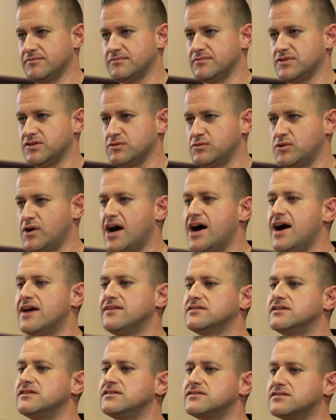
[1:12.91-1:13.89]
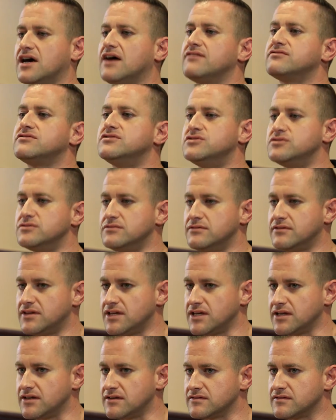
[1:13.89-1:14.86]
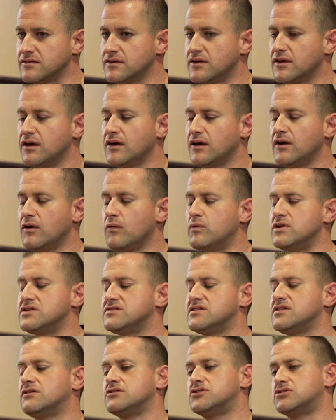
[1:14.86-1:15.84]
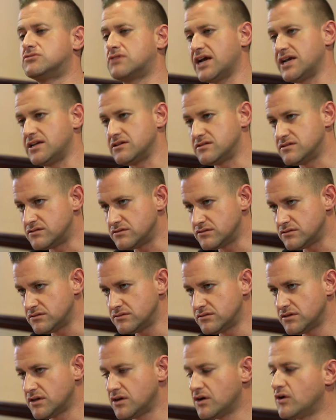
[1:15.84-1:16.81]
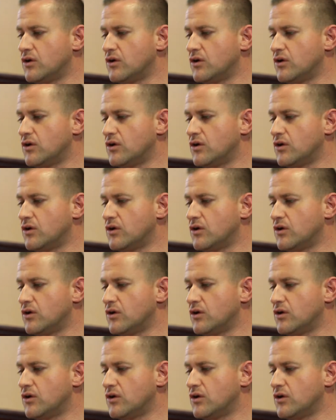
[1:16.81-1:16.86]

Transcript: So not asking staff to do things which they're not trained to do,